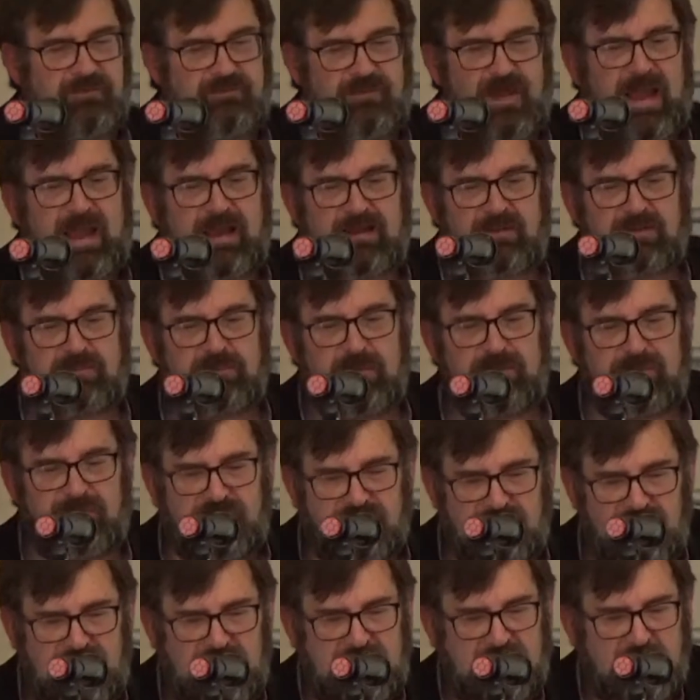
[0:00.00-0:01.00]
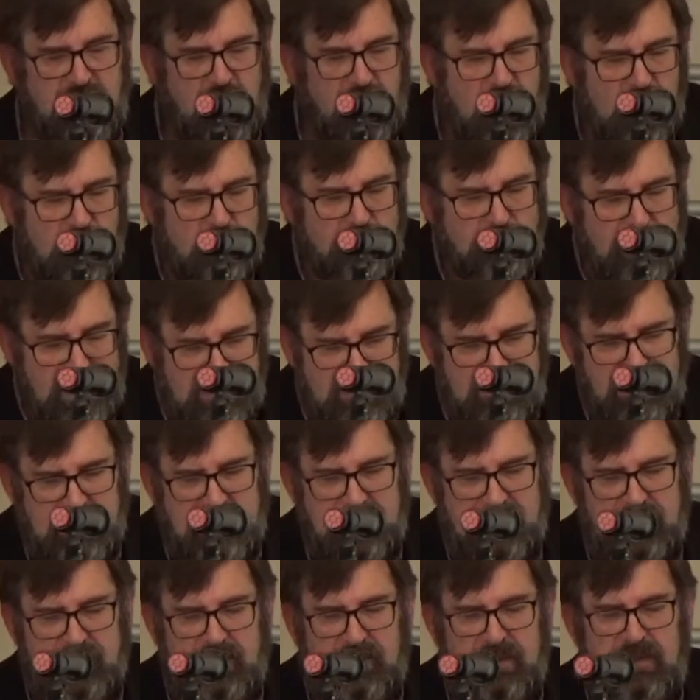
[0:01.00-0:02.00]
effects we've seen
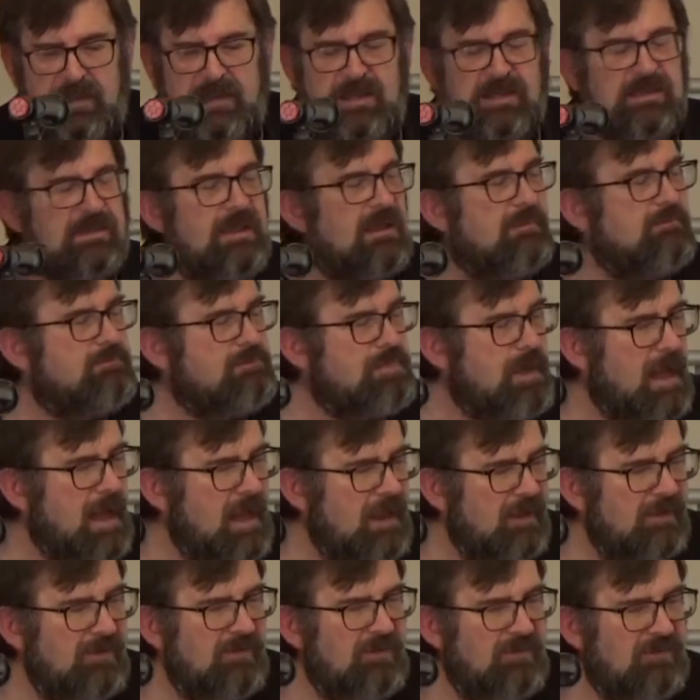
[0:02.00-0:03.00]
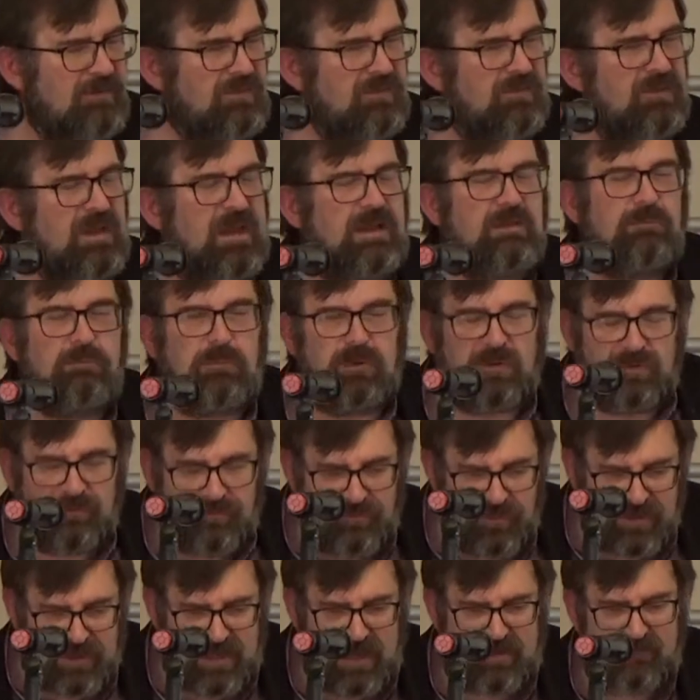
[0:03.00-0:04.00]
already, that past sin was
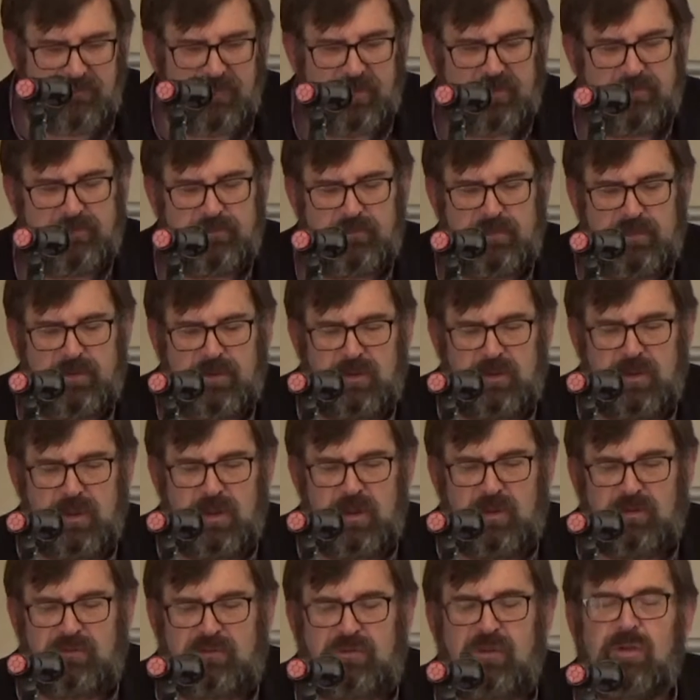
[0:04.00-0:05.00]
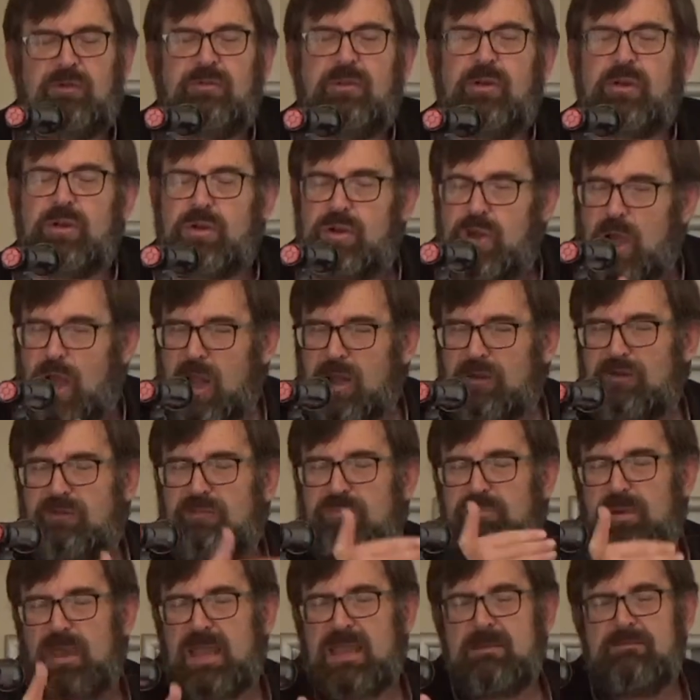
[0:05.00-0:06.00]
forgiven, so that
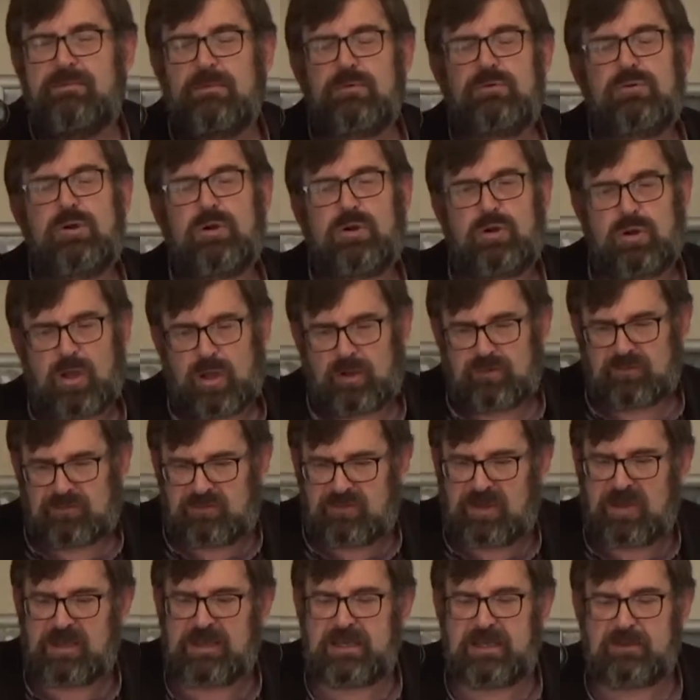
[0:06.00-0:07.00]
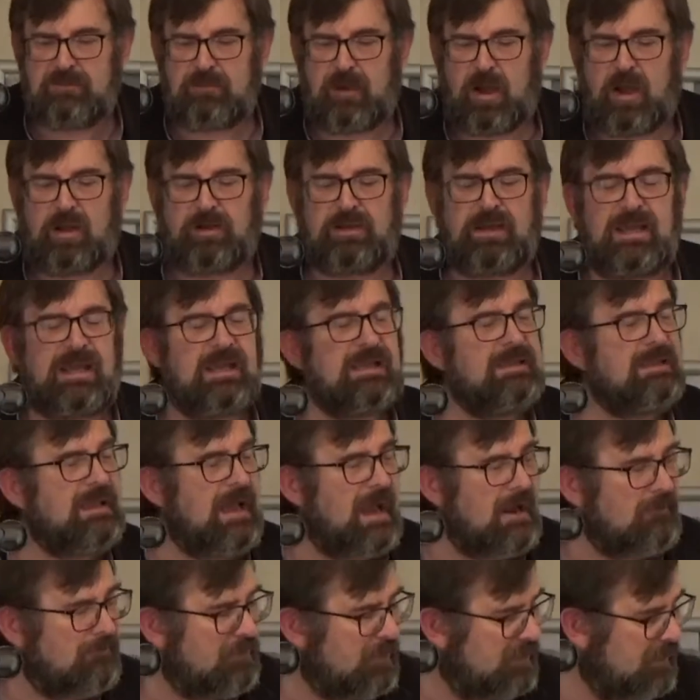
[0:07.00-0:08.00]
God's people could continue on in
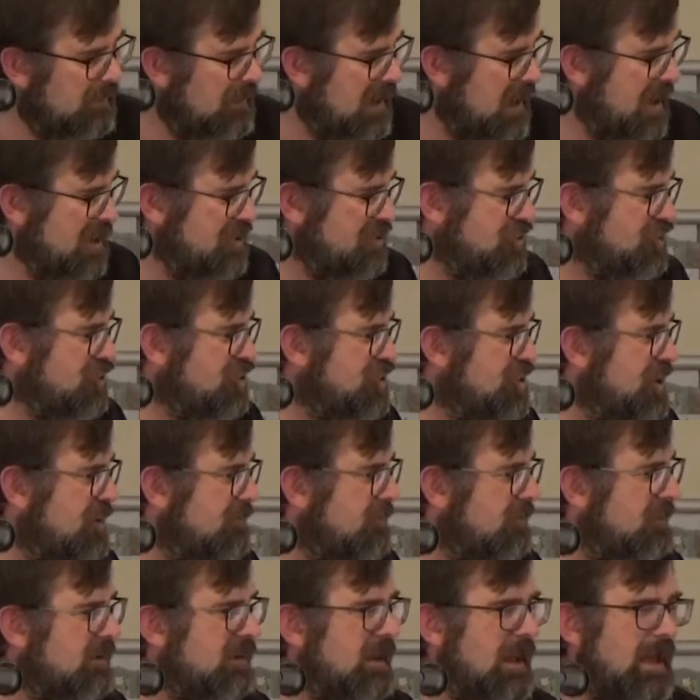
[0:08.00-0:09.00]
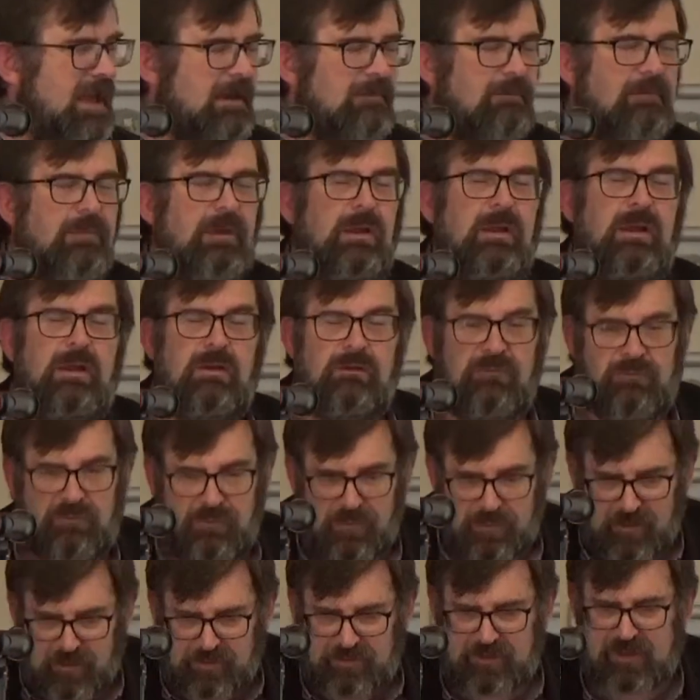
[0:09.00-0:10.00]
their relationship with him
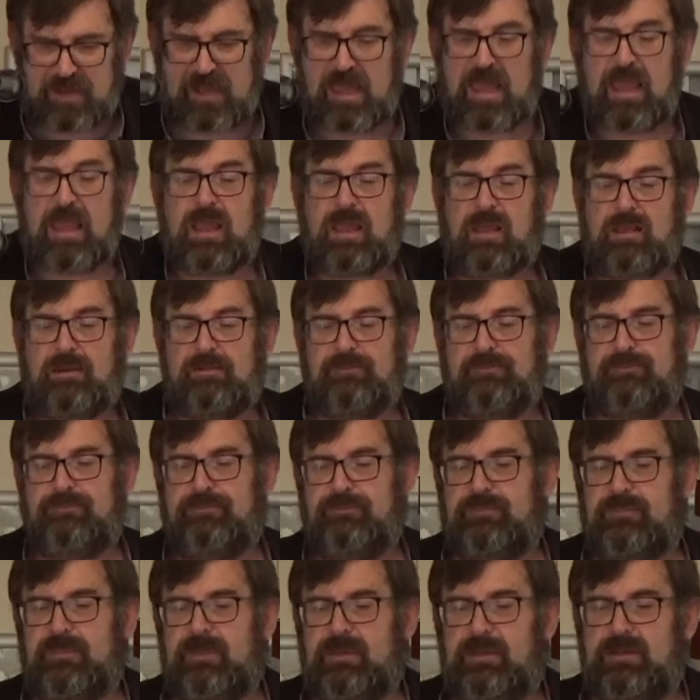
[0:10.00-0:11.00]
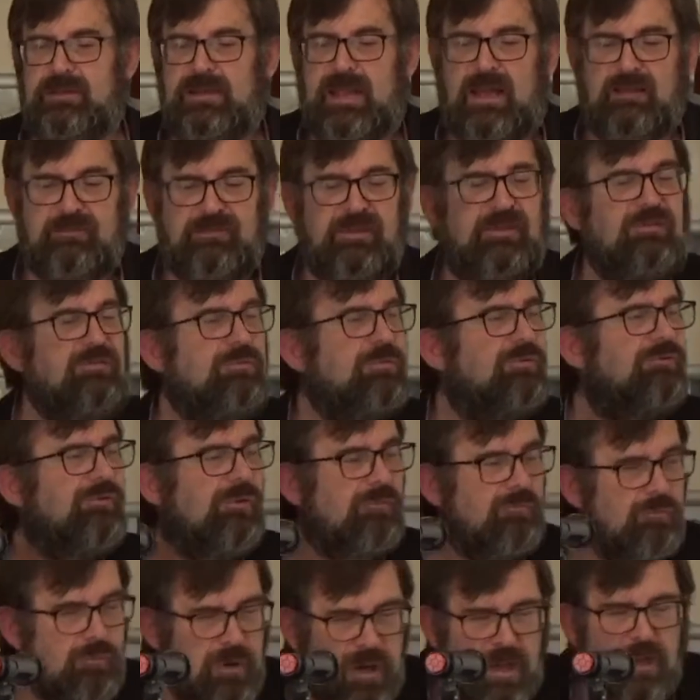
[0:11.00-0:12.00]
for another year. Now, this was
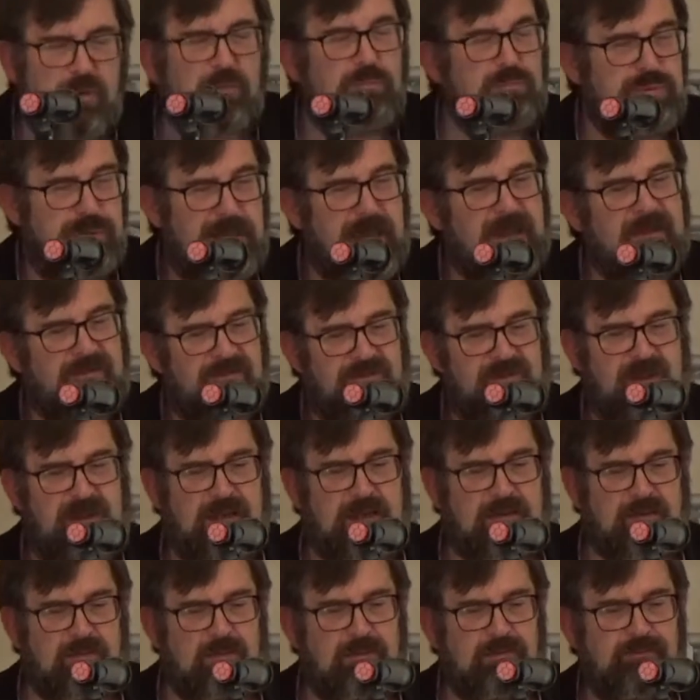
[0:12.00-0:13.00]
a real blessing.